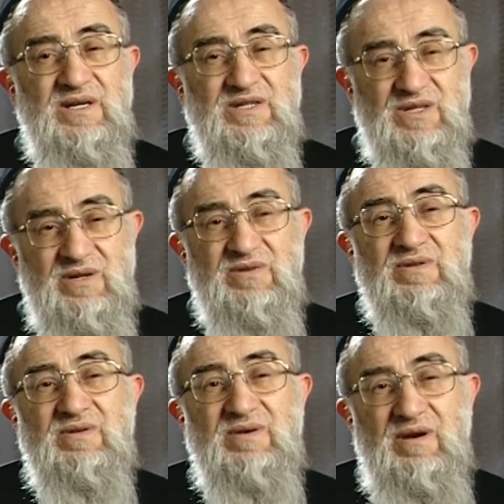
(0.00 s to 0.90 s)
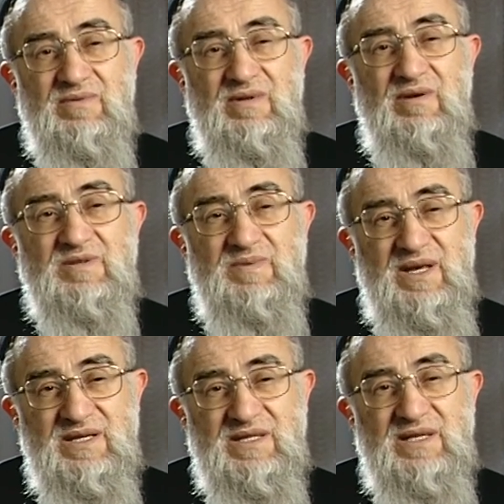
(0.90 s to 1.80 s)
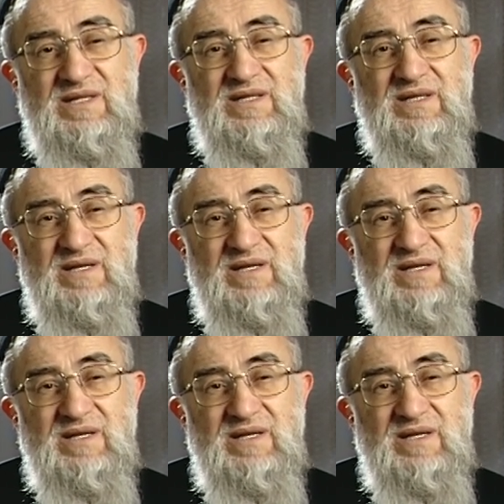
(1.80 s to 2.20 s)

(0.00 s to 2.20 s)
She used to go to those places